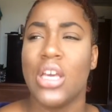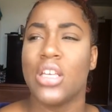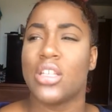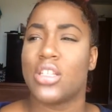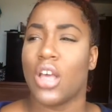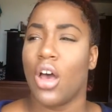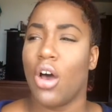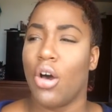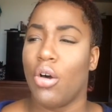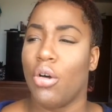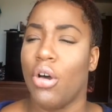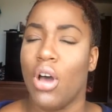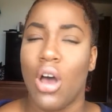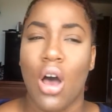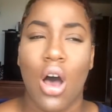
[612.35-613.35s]

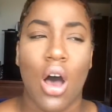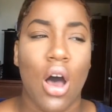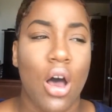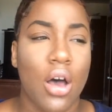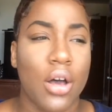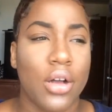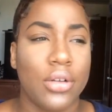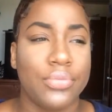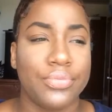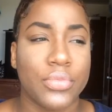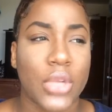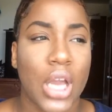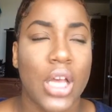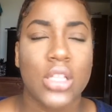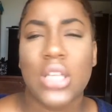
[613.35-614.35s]
So I
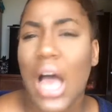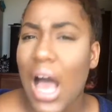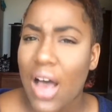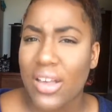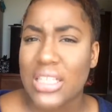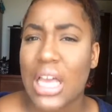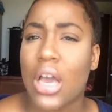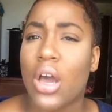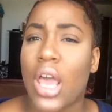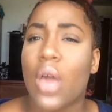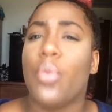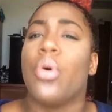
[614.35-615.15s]
was like, okay,